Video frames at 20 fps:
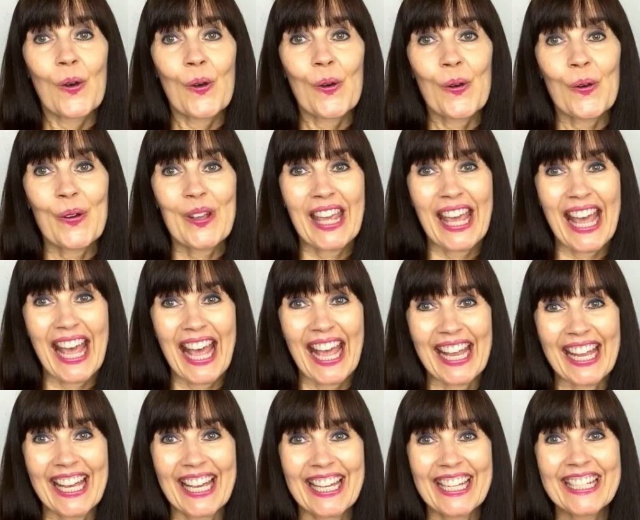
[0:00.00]

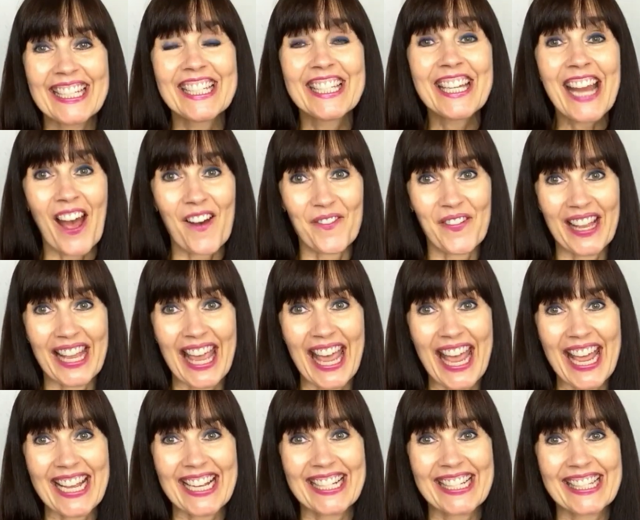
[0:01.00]
Okay, Jaffa
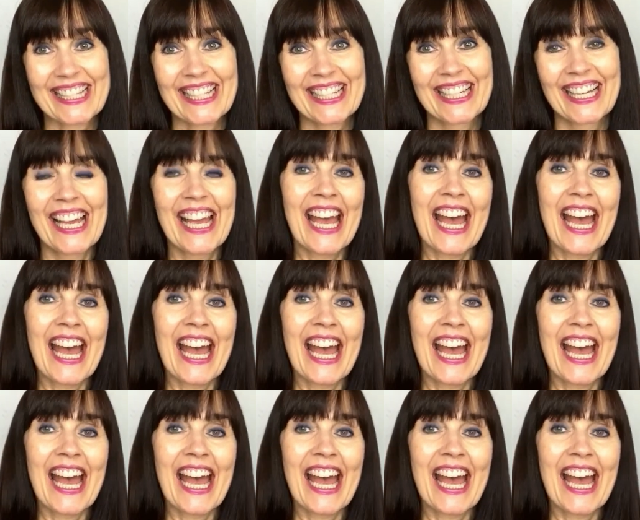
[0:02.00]
Cakes.